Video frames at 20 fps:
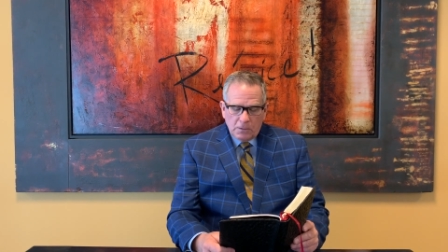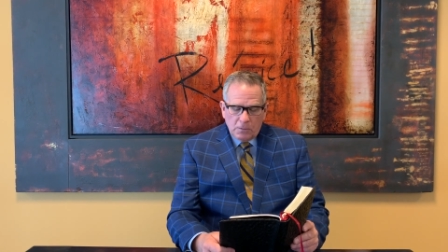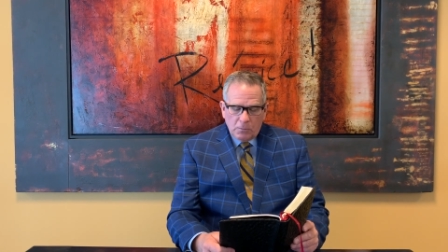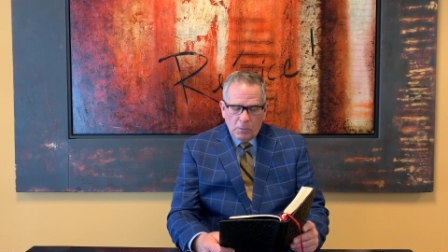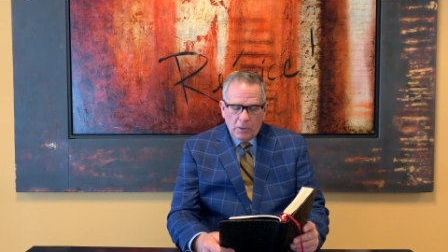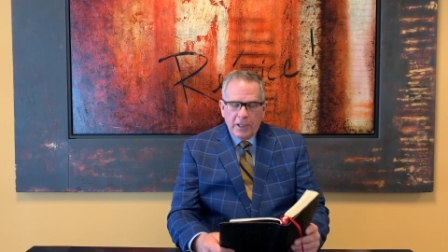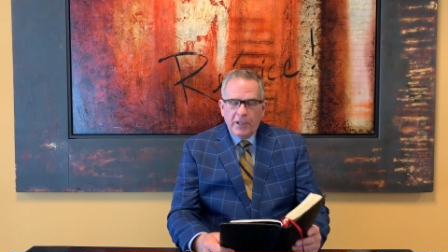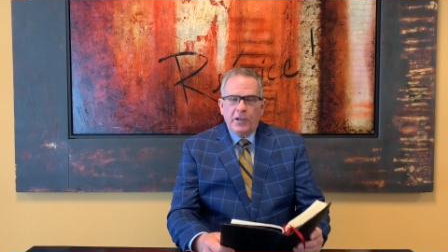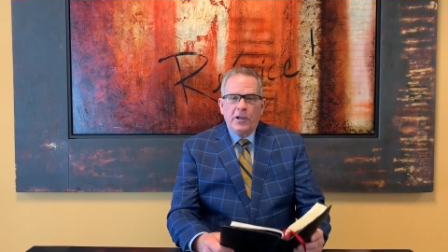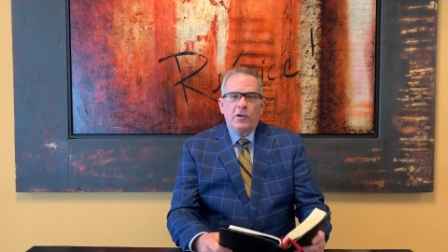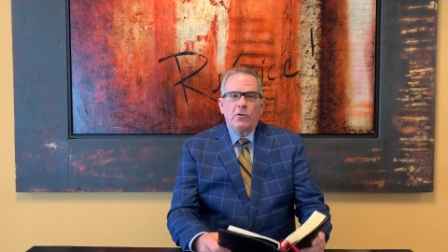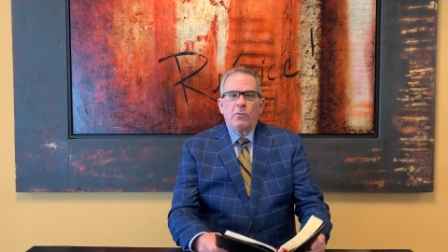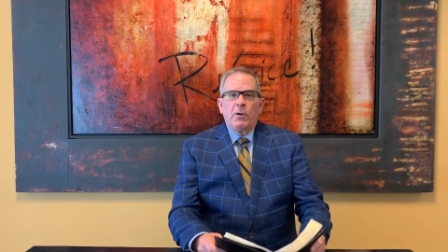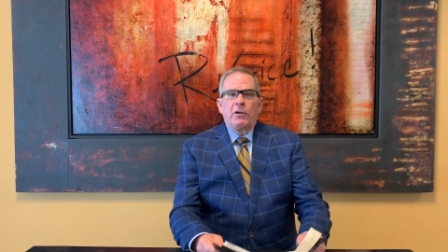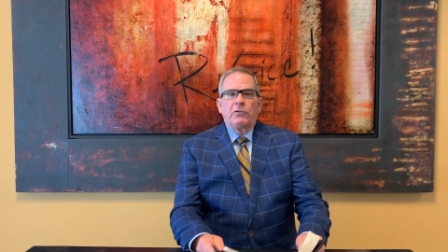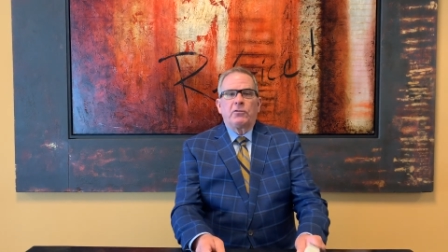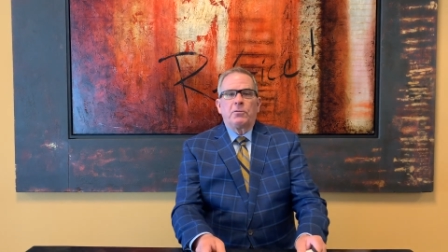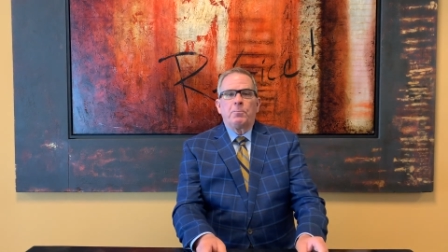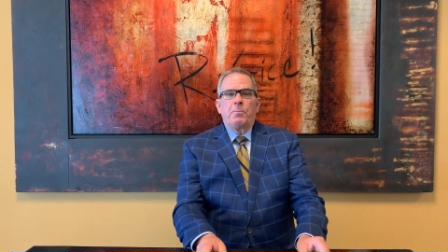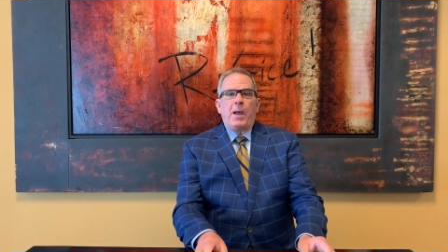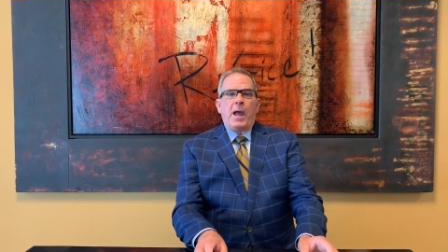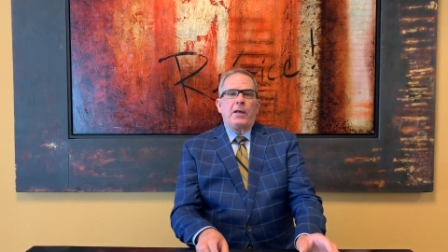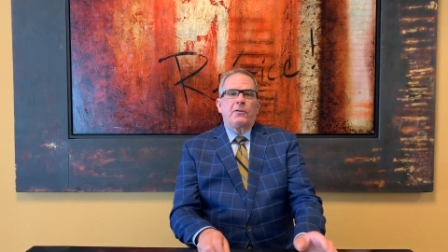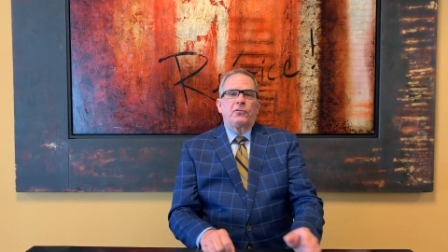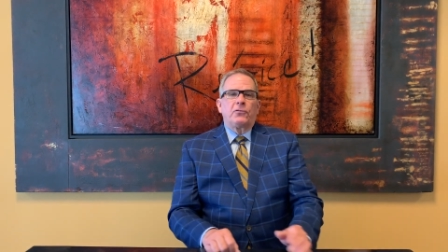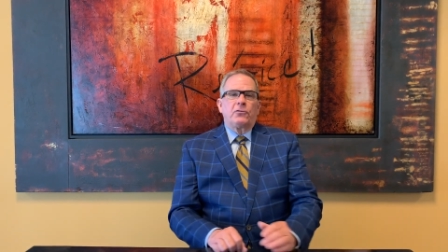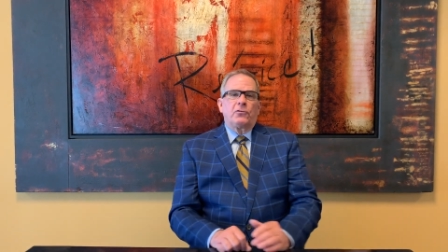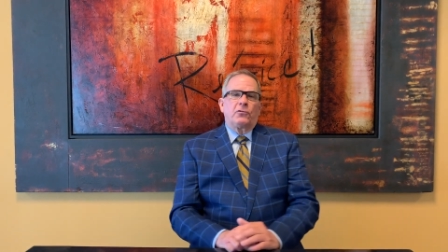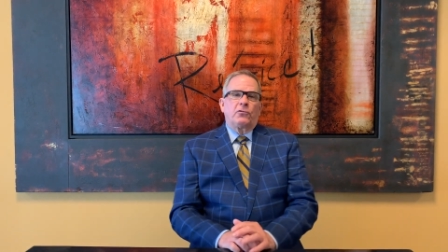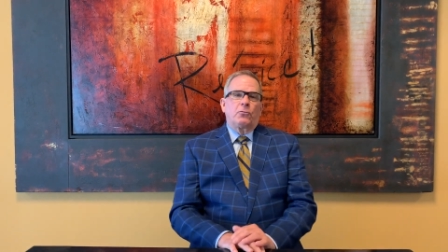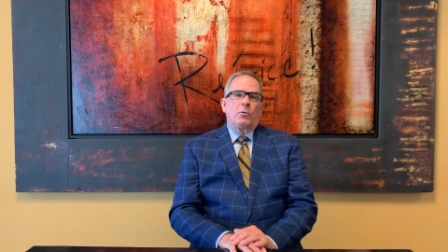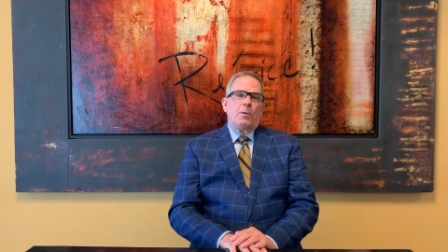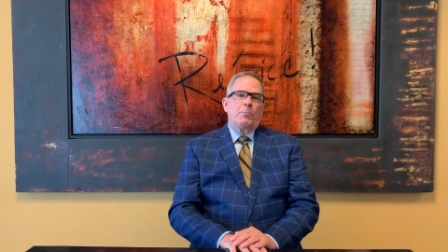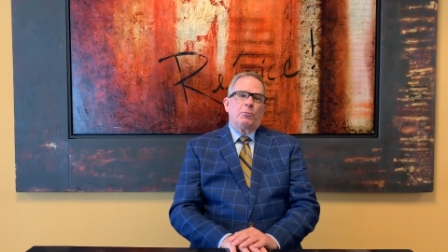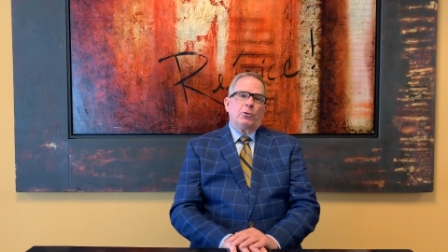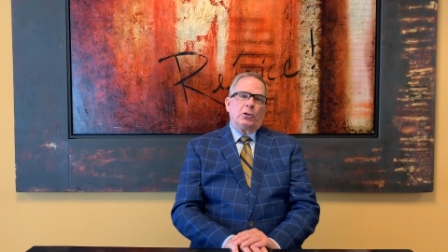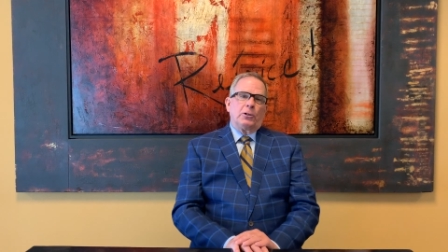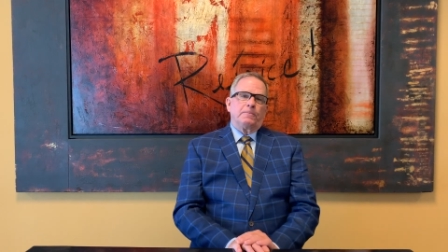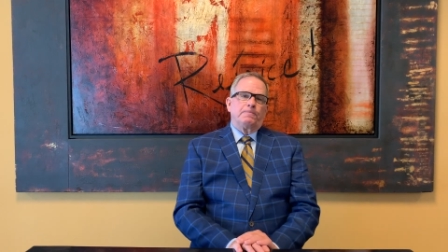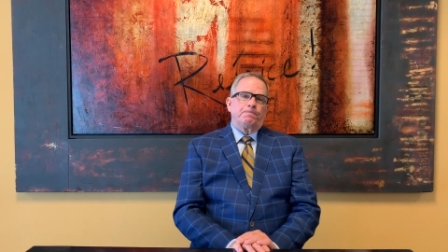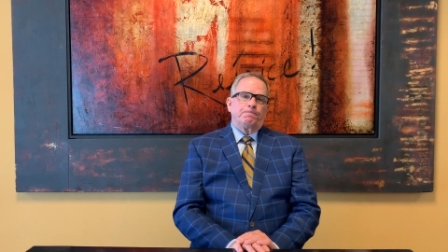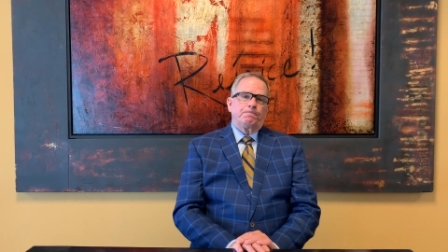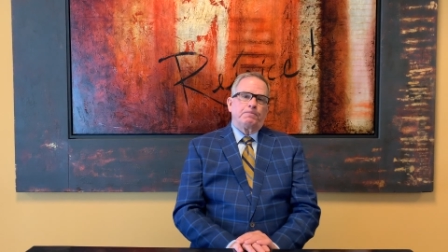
What an interesting passage of scripture.